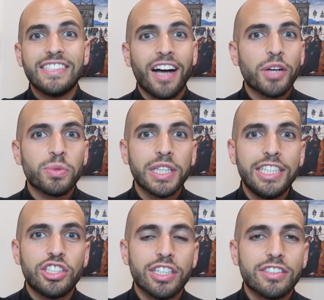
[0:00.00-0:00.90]
not
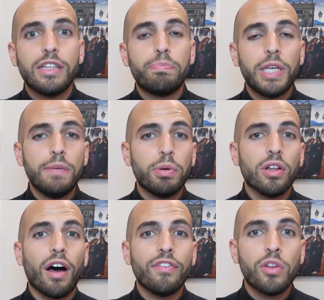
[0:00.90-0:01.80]
religious. The
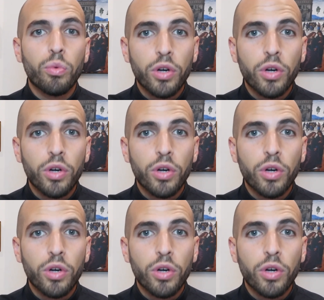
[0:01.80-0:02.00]
people of the